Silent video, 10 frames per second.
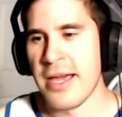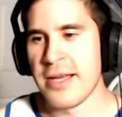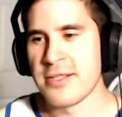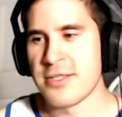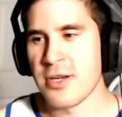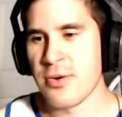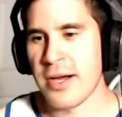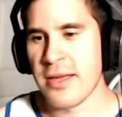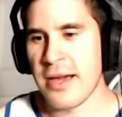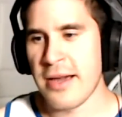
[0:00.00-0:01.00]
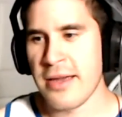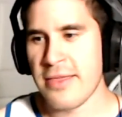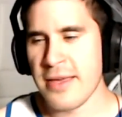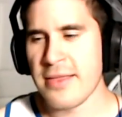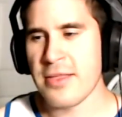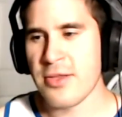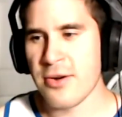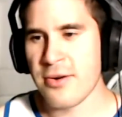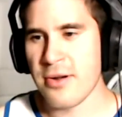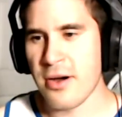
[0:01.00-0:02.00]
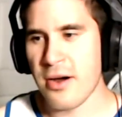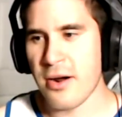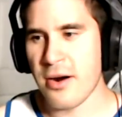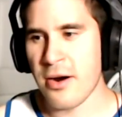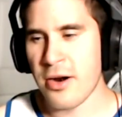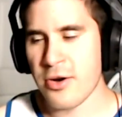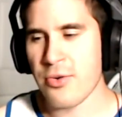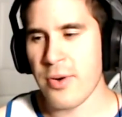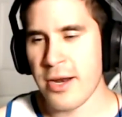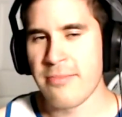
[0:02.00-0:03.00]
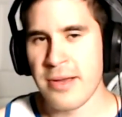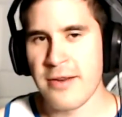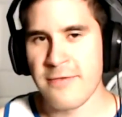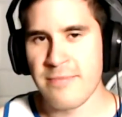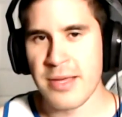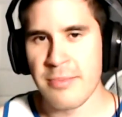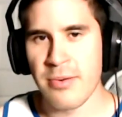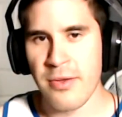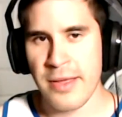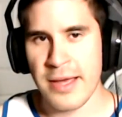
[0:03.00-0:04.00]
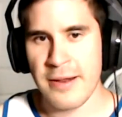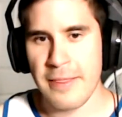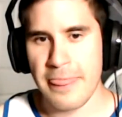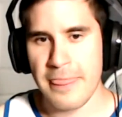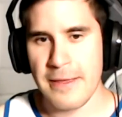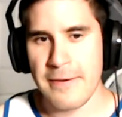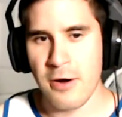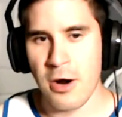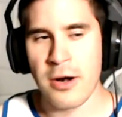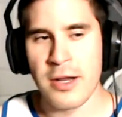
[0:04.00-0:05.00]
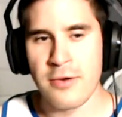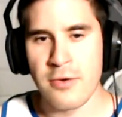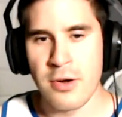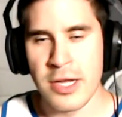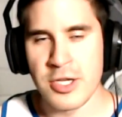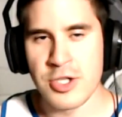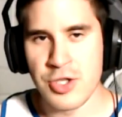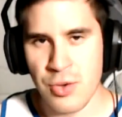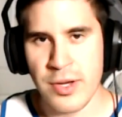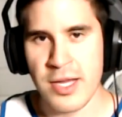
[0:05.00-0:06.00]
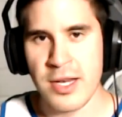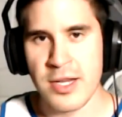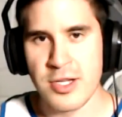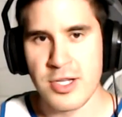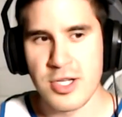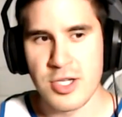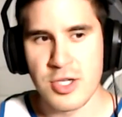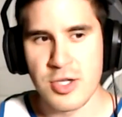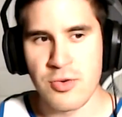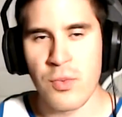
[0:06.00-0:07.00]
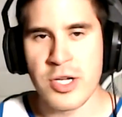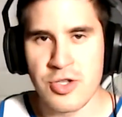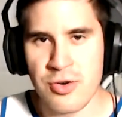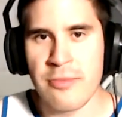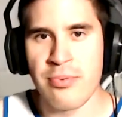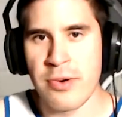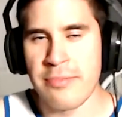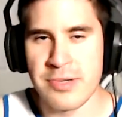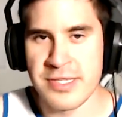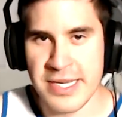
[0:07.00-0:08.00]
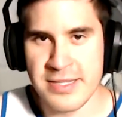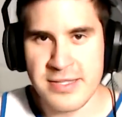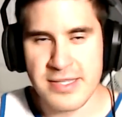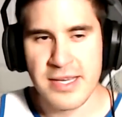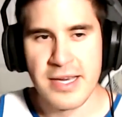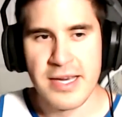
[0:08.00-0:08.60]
And so I think that there are quite a bit of people that are enjoying what Trump represents